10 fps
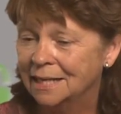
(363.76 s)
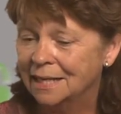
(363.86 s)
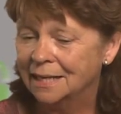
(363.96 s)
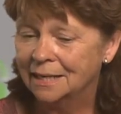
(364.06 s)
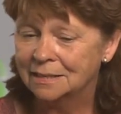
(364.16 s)

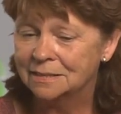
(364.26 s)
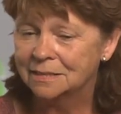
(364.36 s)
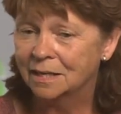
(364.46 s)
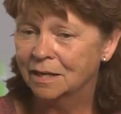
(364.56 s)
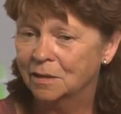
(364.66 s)
And
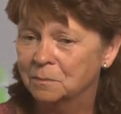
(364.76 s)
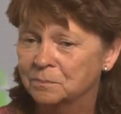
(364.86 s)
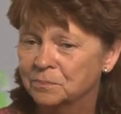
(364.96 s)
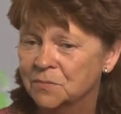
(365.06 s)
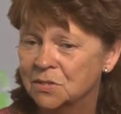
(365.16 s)

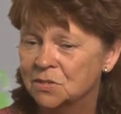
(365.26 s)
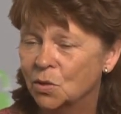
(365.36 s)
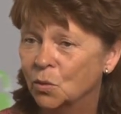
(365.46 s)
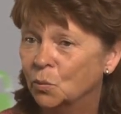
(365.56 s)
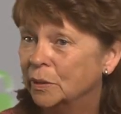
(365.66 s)
um,
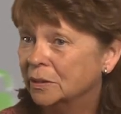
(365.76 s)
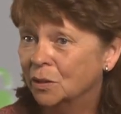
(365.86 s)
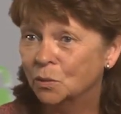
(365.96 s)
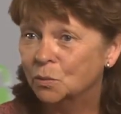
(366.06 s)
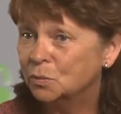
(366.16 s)
so we
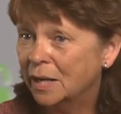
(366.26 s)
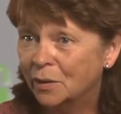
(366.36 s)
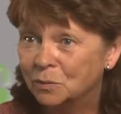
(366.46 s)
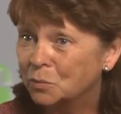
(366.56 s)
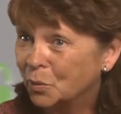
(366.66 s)
know
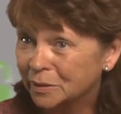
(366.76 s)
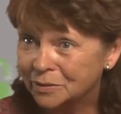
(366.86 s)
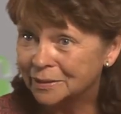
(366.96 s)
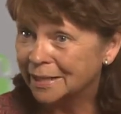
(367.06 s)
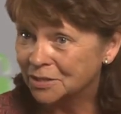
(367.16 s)
how important
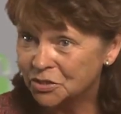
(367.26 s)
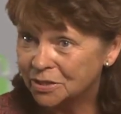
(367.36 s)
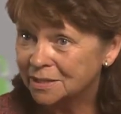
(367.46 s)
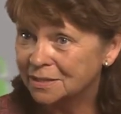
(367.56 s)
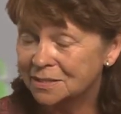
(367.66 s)

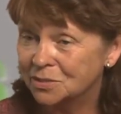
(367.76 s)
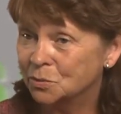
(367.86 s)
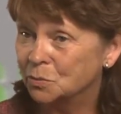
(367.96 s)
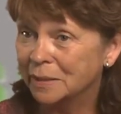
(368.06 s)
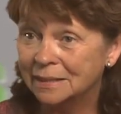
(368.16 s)
irrigation is
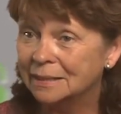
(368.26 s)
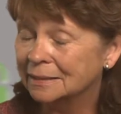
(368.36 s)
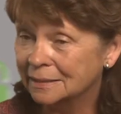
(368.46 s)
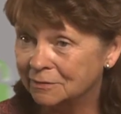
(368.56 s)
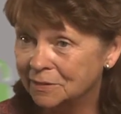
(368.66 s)
to making
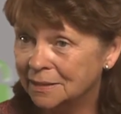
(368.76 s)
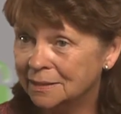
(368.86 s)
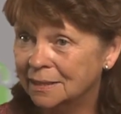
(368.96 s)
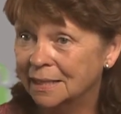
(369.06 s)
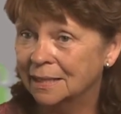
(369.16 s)
a
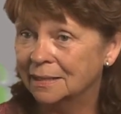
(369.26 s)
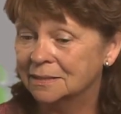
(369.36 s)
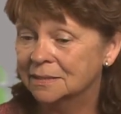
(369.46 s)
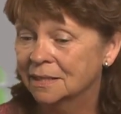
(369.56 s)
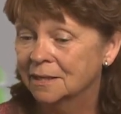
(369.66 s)
living
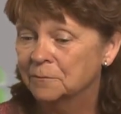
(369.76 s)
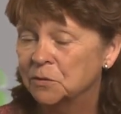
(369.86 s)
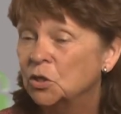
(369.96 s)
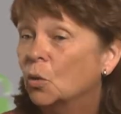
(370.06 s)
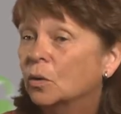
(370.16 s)
and
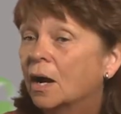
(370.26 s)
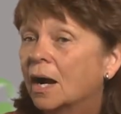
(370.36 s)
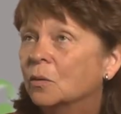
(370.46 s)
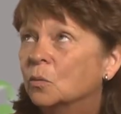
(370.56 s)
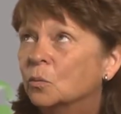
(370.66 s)
you know,
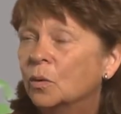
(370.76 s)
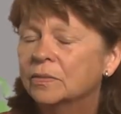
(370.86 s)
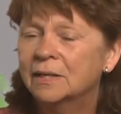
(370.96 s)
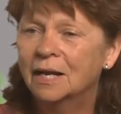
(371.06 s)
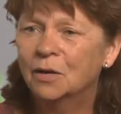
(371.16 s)
I,
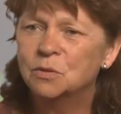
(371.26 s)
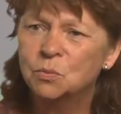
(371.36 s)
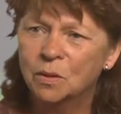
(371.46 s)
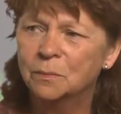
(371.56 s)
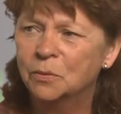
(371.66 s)
one thing I
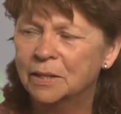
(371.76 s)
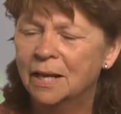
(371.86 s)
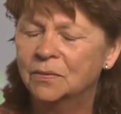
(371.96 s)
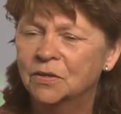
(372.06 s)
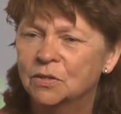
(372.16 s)
always want to put
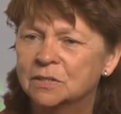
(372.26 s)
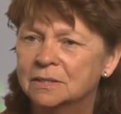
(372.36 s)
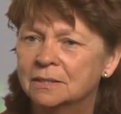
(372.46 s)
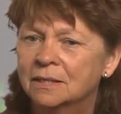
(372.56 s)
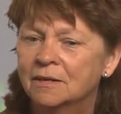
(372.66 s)
out there
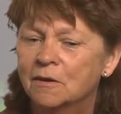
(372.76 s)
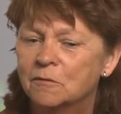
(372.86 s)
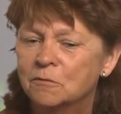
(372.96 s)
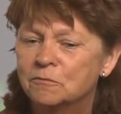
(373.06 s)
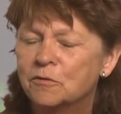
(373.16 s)
is
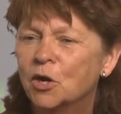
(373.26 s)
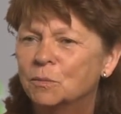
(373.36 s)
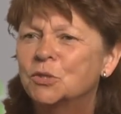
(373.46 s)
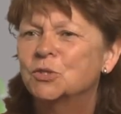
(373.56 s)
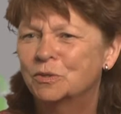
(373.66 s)

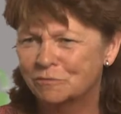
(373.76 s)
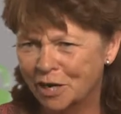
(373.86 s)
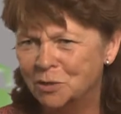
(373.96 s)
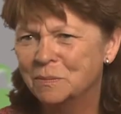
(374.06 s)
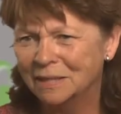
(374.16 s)
farmers are
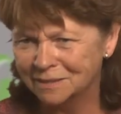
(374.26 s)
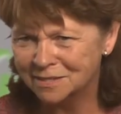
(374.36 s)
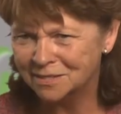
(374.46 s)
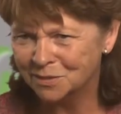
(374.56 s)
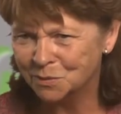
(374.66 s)

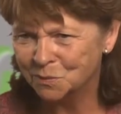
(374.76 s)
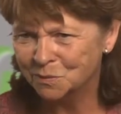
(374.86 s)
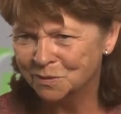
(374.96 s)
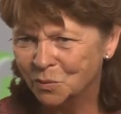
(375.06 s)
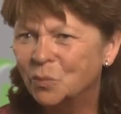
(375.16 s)
environmentalists too.
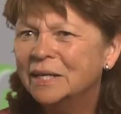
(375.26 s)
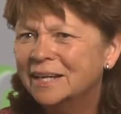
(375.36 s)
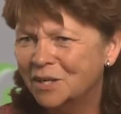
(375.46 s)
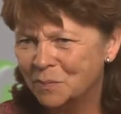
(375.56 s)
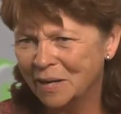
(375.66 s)
We
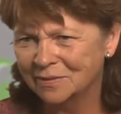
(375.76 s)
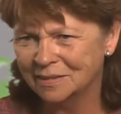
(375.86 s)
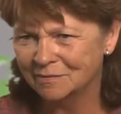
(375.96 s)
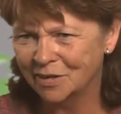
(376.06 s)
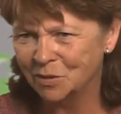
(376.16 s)
care about
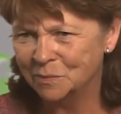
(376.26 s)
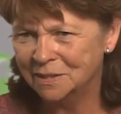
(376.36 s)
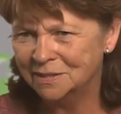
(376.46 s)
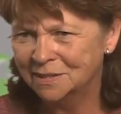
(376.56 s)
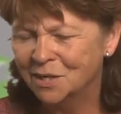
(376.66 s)
the
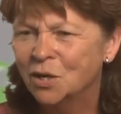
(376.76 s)
environment.